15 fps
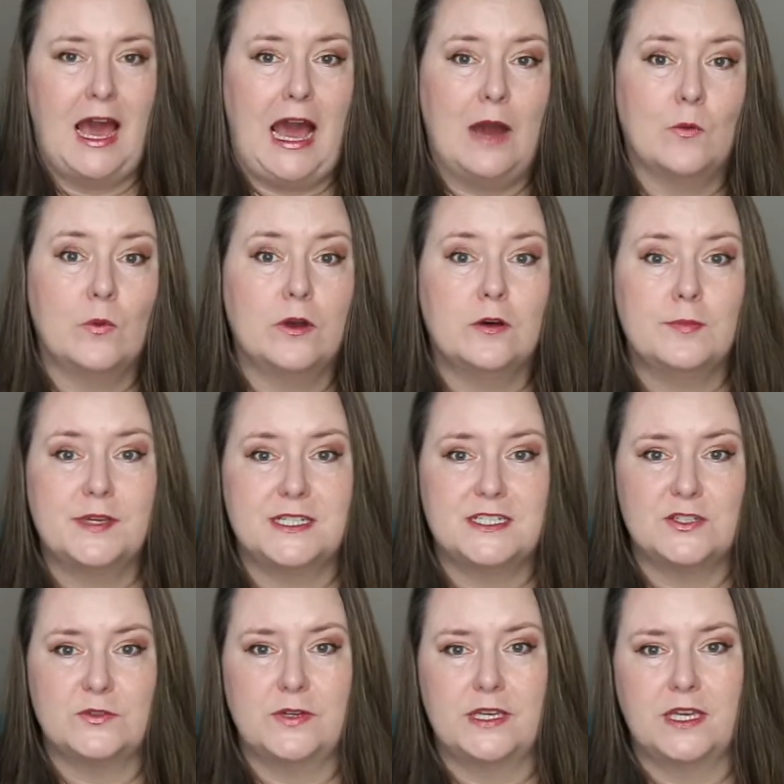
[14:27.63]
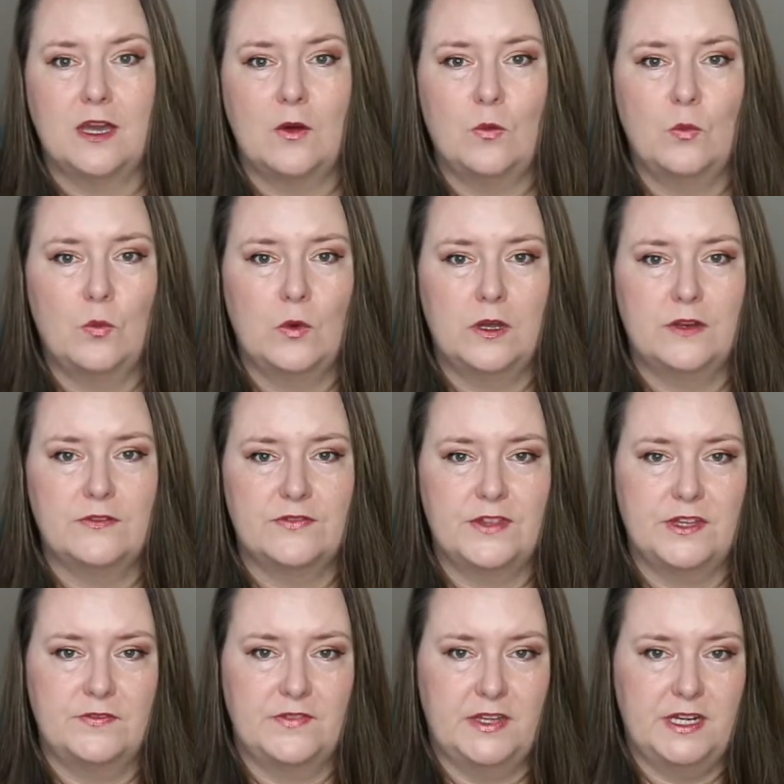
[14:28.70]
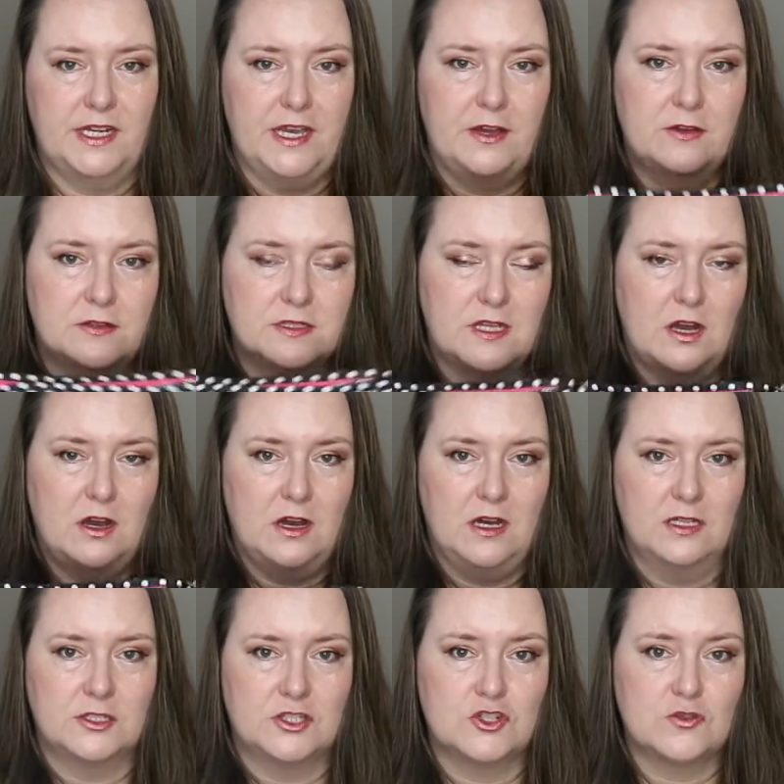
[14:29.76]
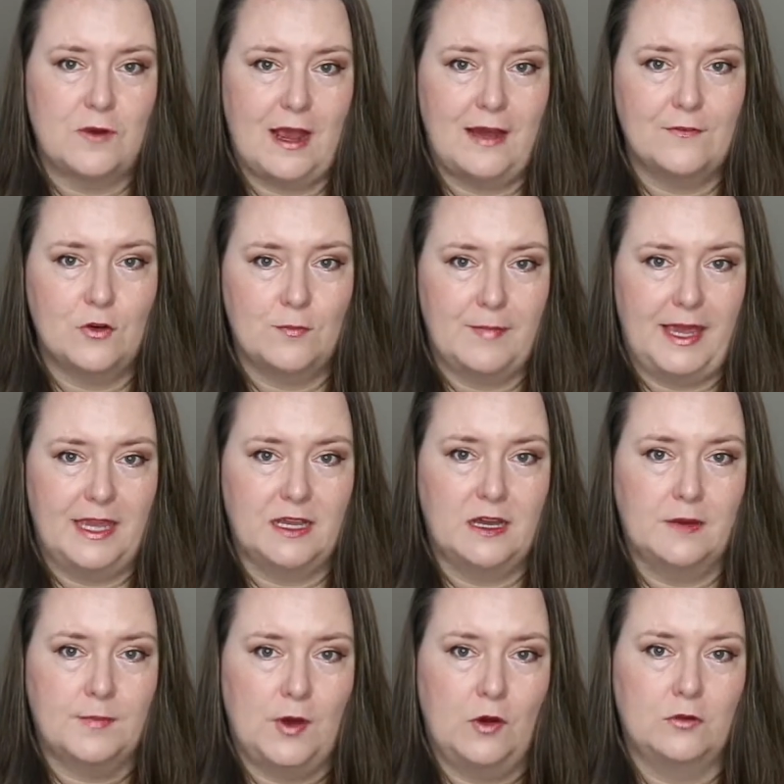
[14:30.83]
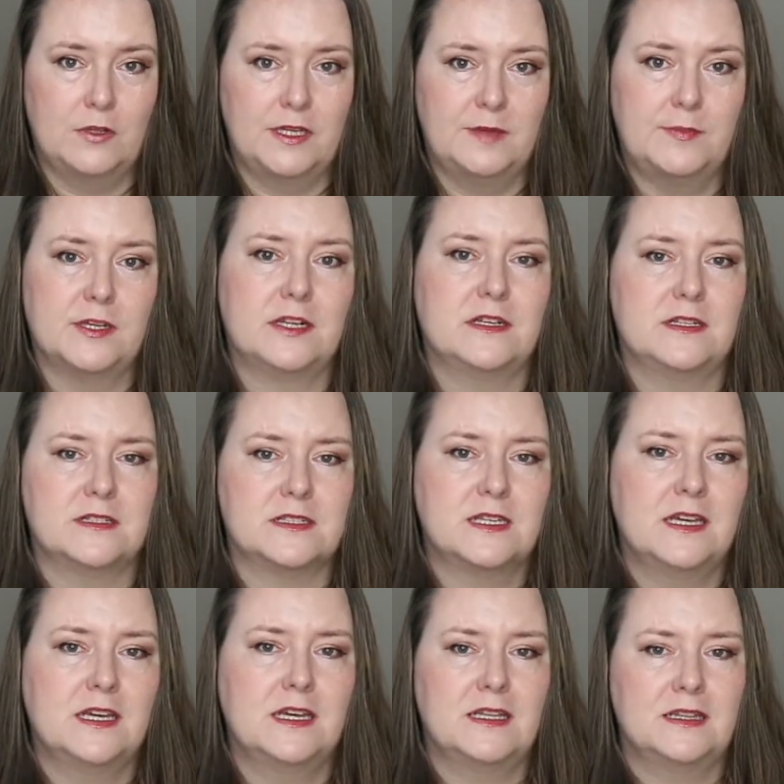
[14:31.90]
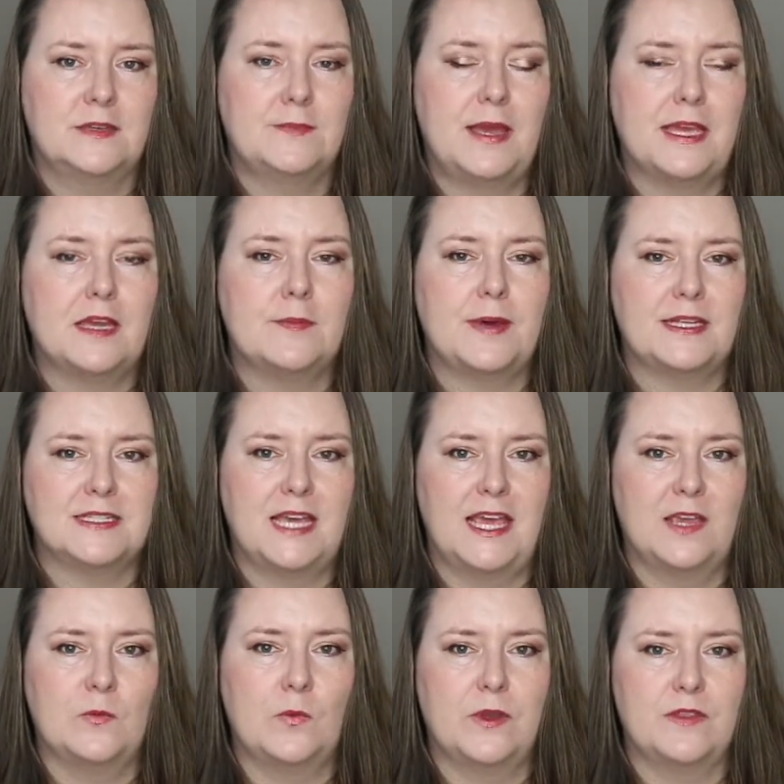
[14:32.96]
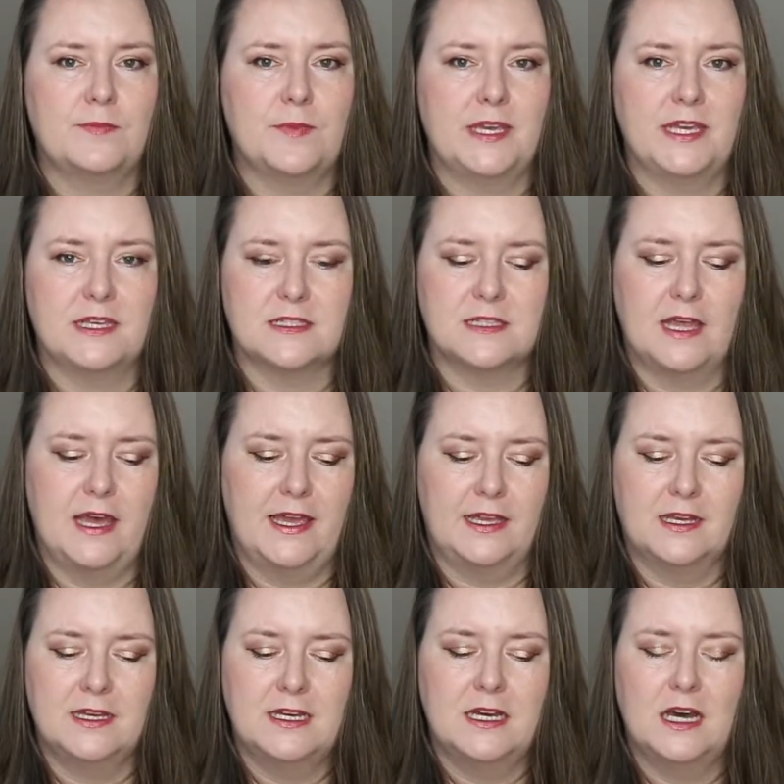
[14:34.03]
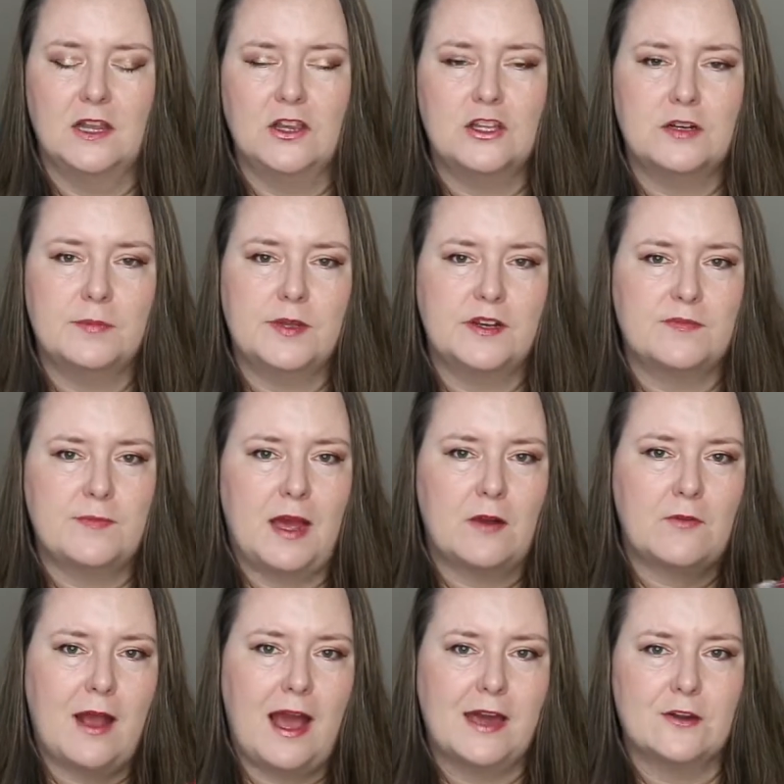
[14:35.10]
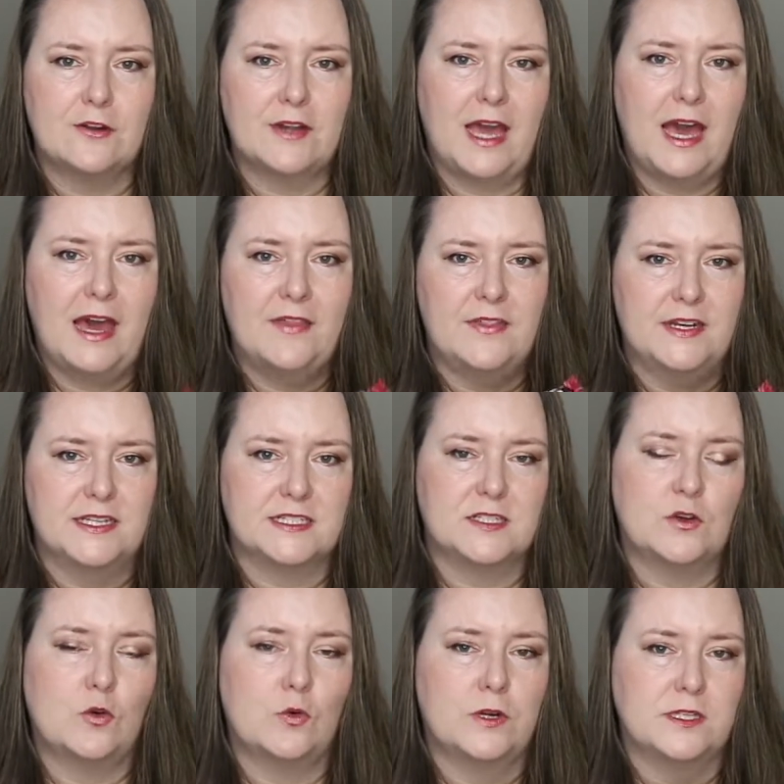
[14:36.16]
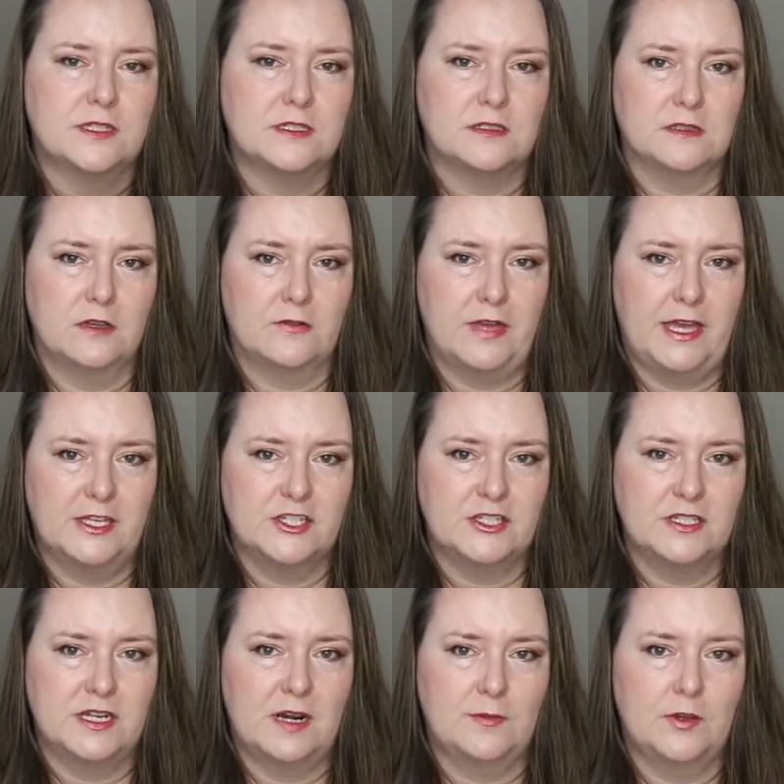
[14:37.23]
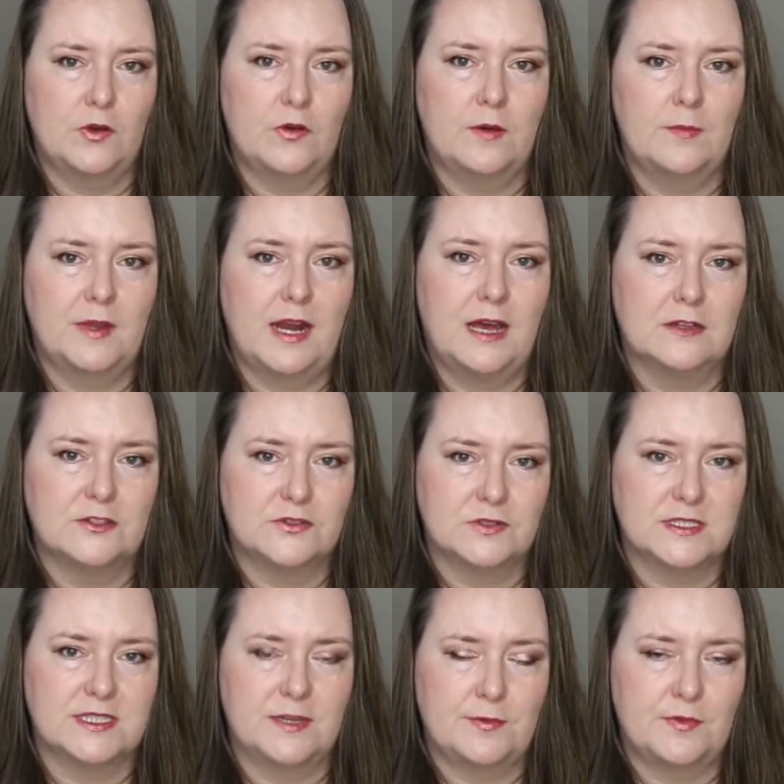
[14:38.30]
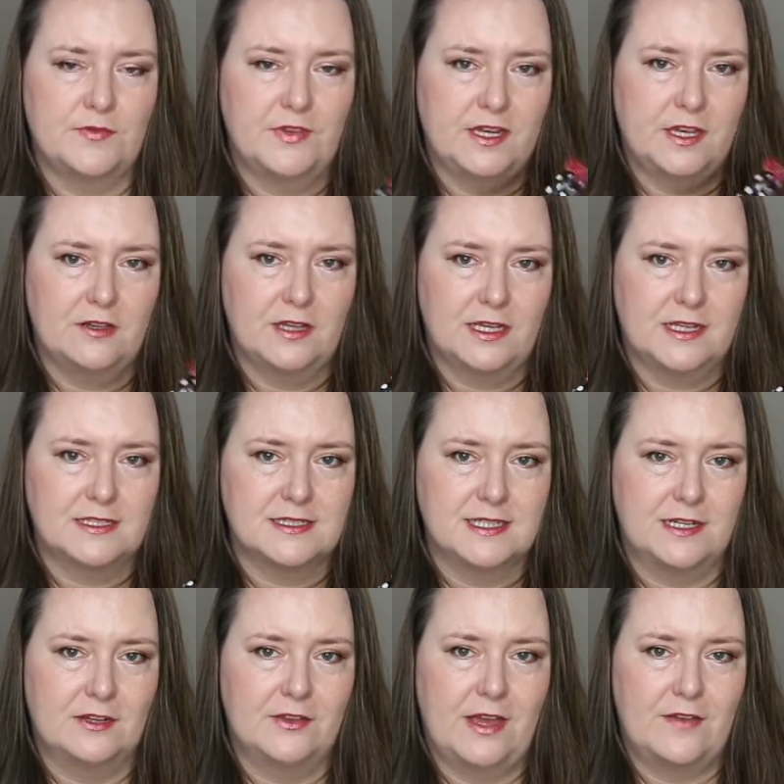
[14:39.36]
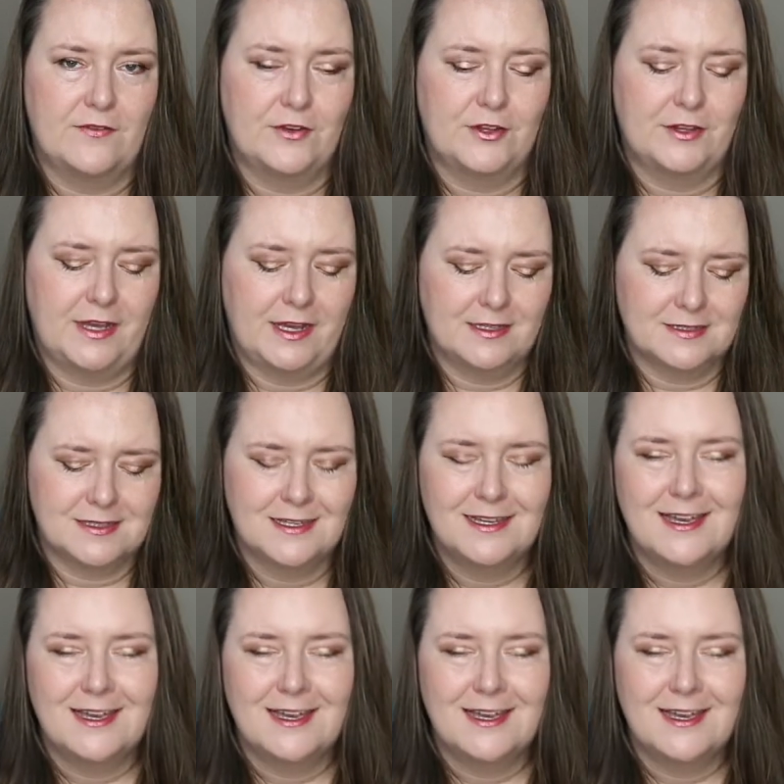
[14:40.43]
I will be doing one of the videos on travel makeup only, because the makeup I take with me is like a little bit of my ride or die, and then it's according to the location that I'm going, but I'll do a separate video, like I said, on that for you guys.